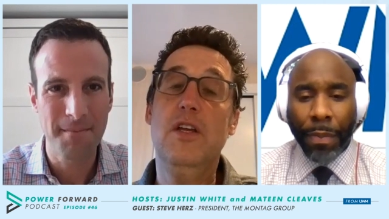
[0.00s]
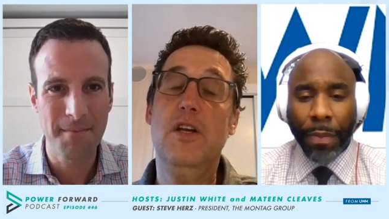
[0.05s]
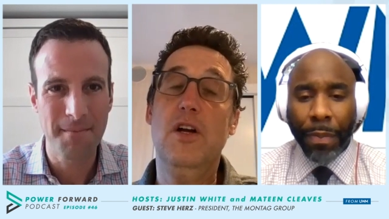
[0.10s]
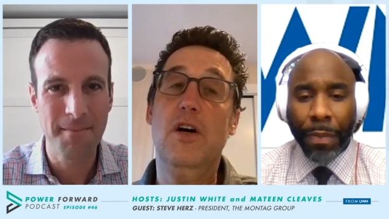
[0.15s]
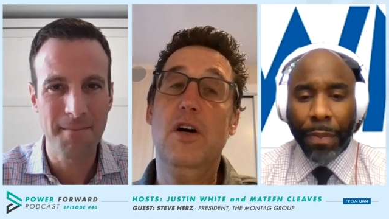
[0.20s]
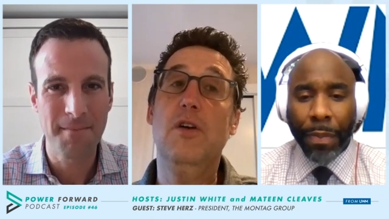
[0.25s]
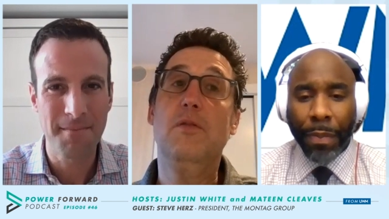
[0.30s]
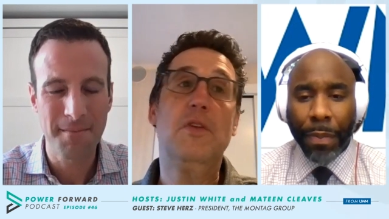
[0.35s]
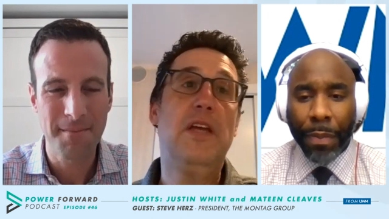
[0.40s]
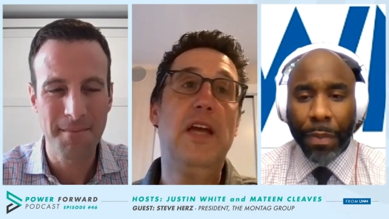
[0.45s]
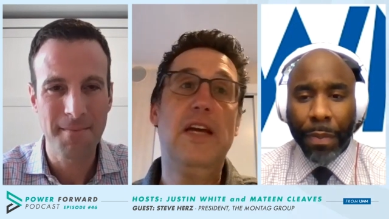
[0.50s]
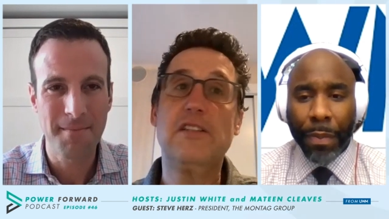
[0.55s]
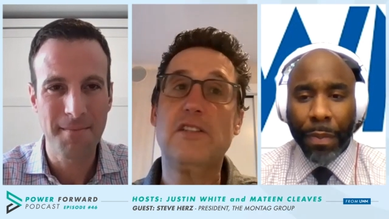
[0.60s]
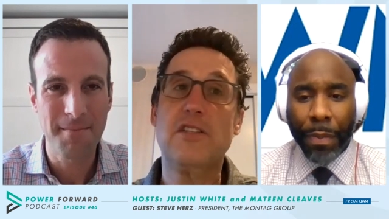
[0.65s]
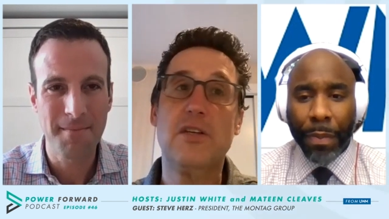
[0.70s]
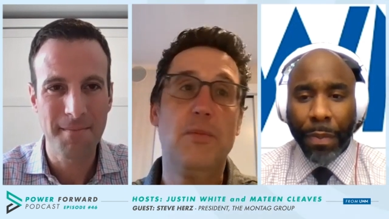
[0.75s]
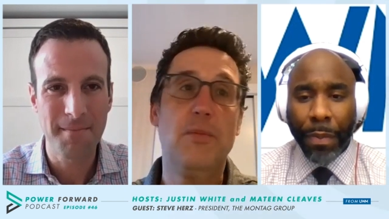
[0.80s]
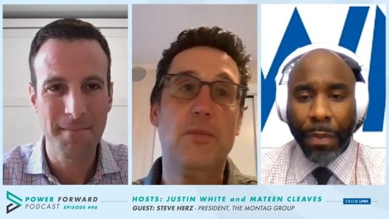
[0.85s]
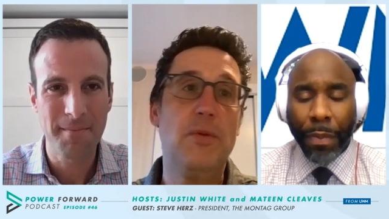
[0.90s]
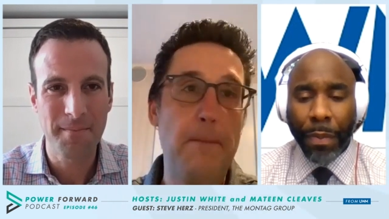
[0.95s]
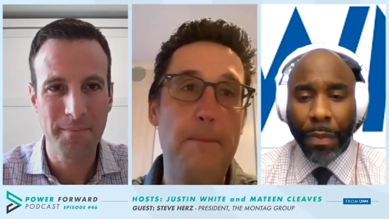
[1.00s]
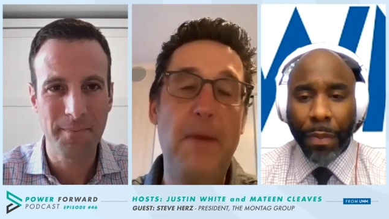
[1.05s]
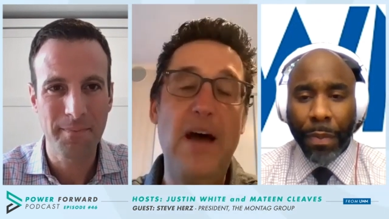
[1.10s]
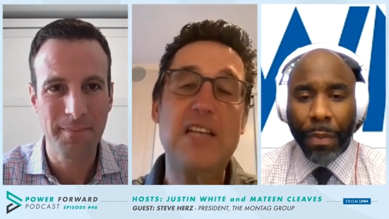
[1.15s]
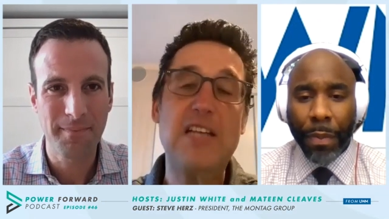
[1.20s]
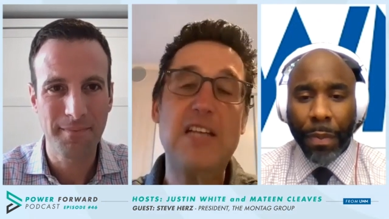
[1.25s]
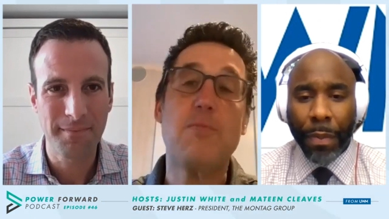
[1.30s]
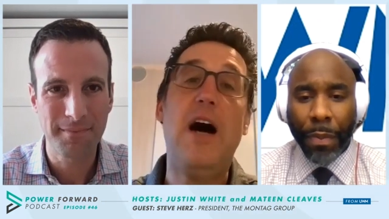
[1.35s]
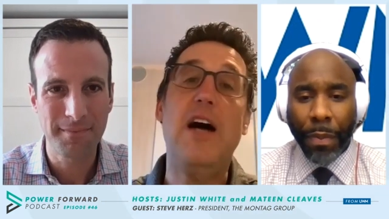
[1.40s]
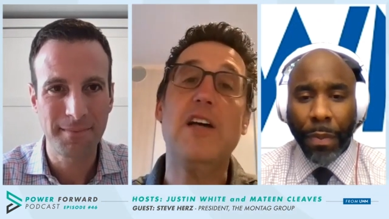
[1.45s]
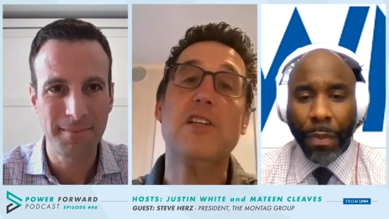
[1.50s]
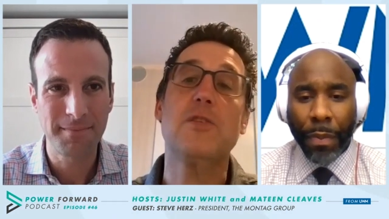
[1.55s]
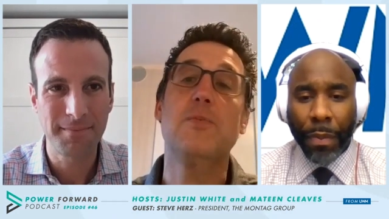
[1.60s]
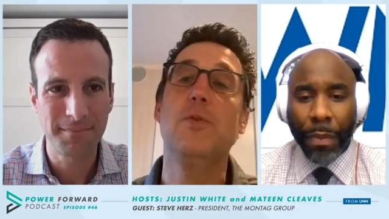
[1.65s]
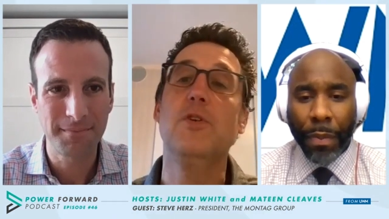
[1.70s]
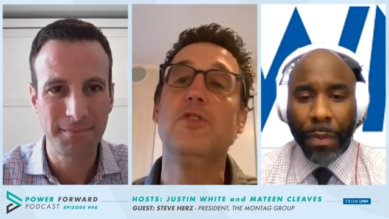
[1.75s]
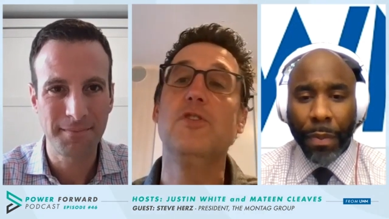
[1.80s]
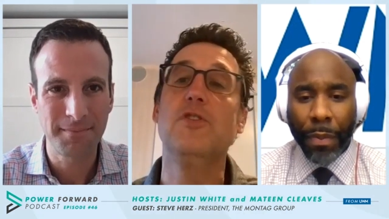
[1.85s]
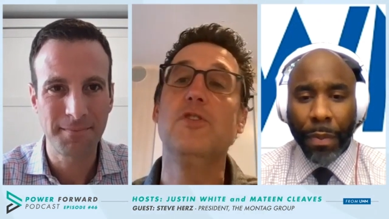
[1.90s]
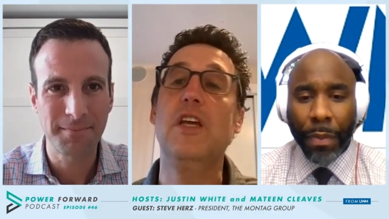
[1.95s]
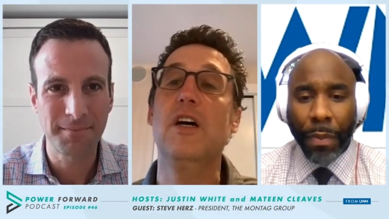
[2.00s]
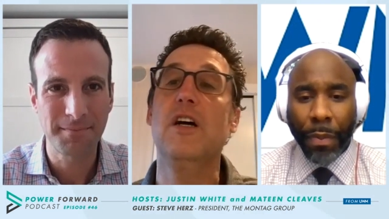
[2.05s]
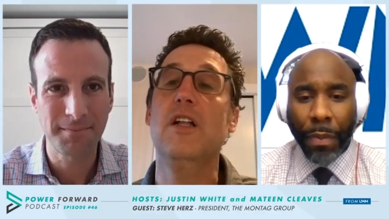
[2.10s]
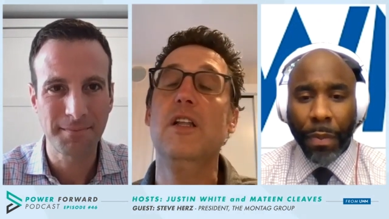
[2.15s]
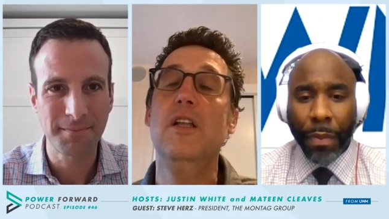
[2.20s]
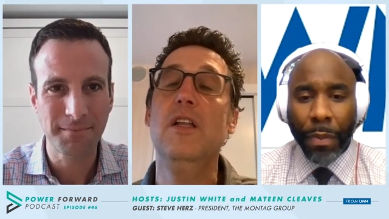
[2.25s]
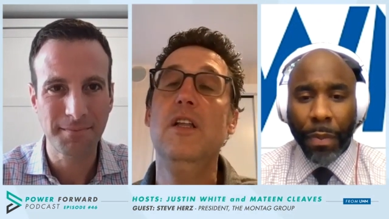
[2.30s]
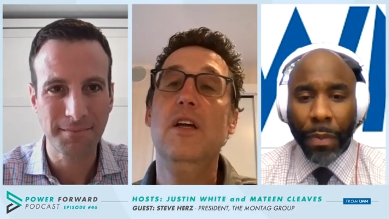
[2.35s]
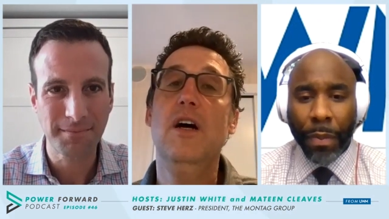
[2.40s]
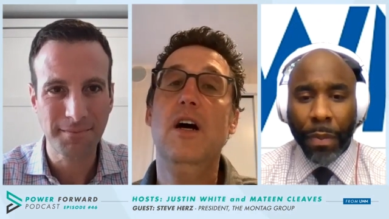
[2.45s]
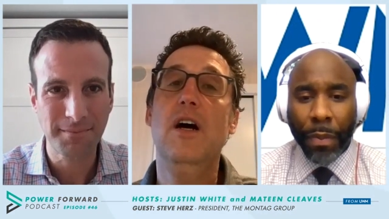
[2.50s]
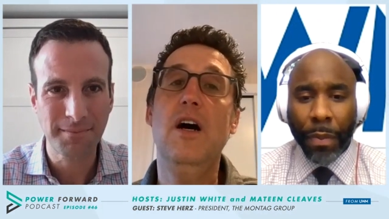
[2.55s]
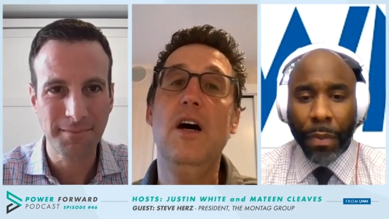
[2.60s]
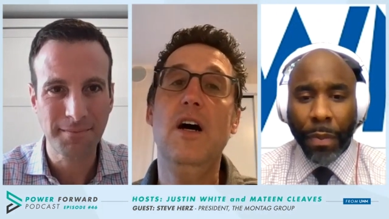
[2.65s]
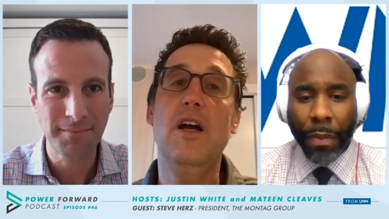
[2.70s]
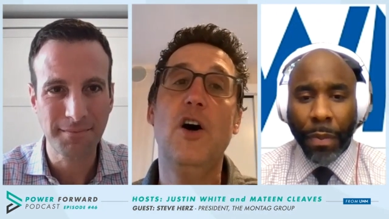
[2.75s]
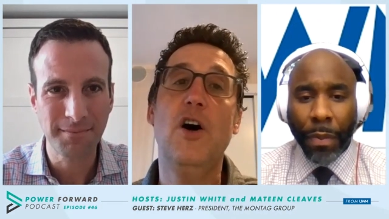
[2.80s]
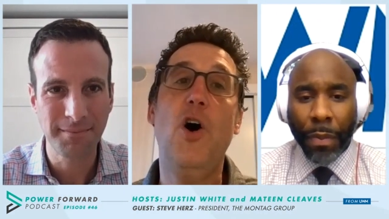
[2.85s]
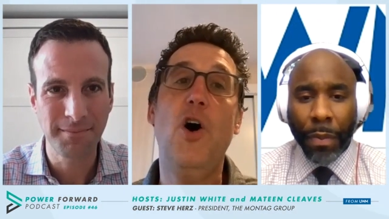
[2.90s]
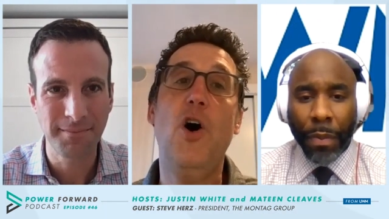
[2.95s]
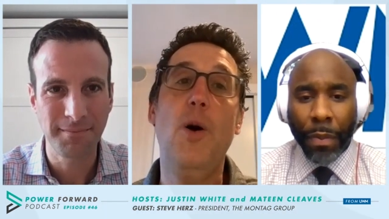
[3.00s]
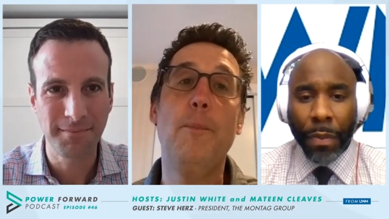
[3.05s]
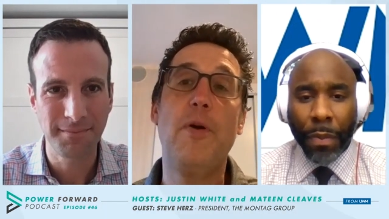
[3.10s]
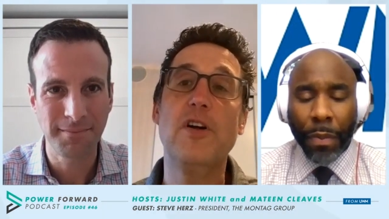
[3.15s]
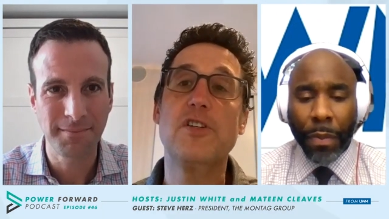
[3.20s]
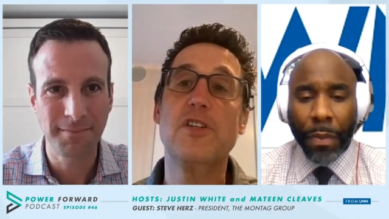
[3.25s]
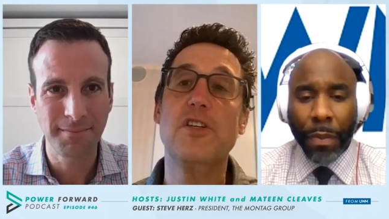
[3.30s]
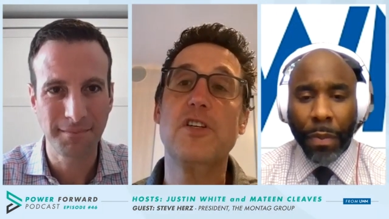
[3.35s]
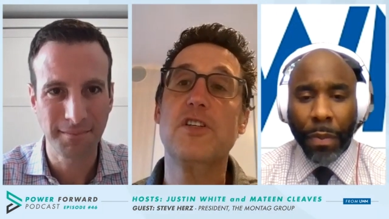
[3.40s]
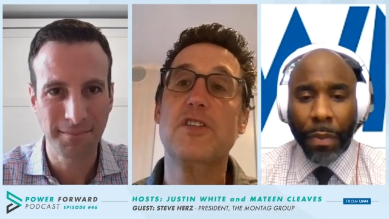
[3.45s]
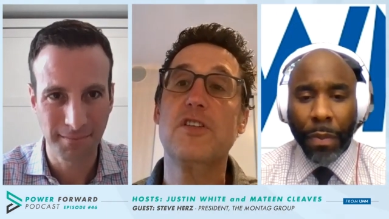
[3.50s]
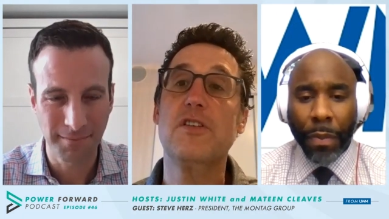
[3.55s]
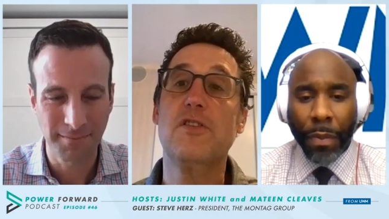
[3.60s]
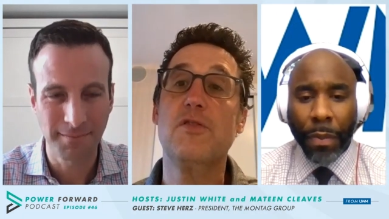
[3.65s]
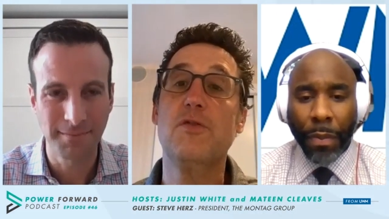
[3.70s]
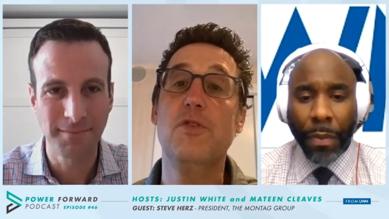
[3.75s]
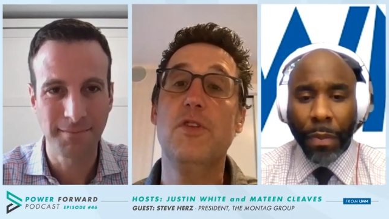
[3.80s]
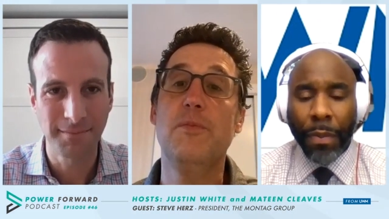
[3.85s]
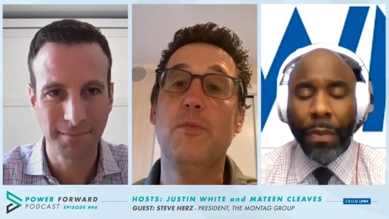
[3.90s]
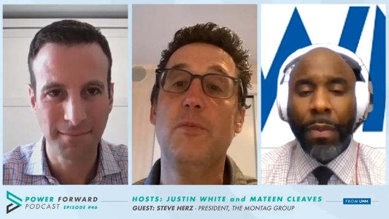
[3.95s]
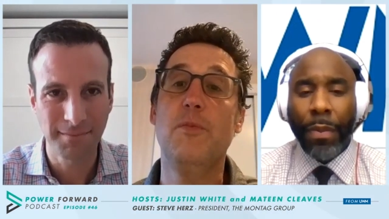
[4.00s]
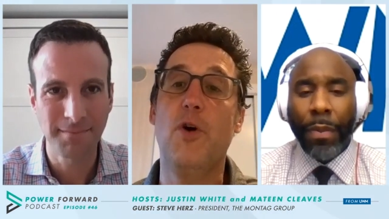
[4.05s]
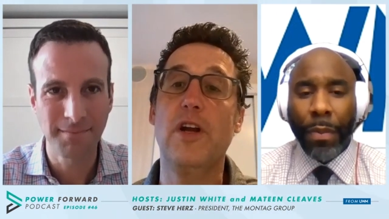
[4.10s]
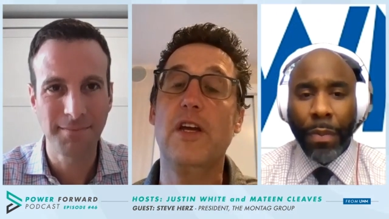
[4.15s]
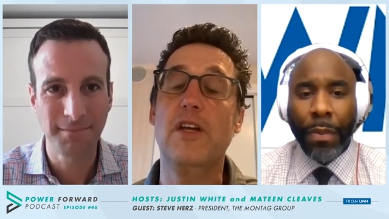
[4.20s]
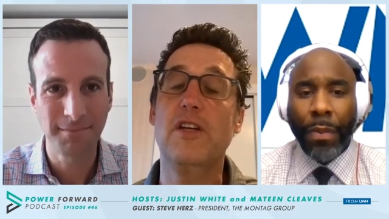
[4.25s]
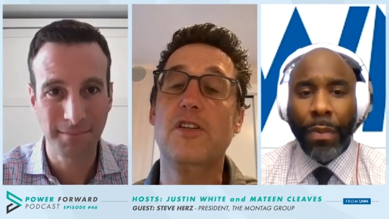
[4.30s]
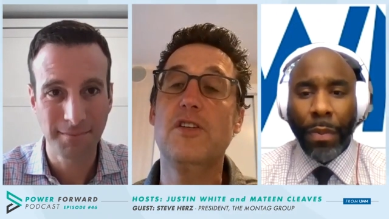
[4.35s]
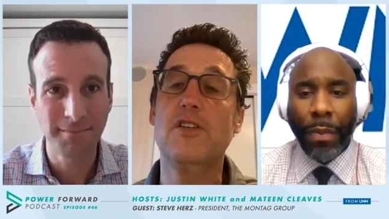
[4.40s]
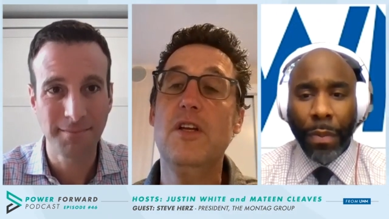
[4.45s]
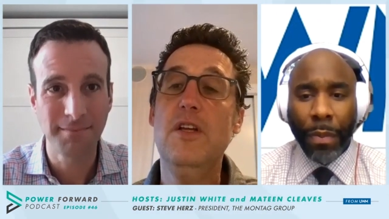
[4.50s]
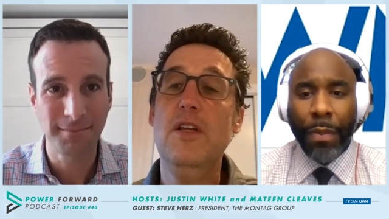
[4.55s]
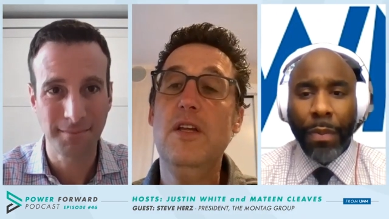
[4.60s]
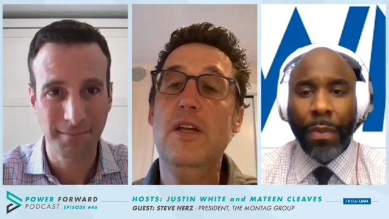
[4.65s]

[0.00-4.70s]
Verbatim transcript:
Speaker 1: you know, get someone the best possible deal on a home purchase through the mortgage.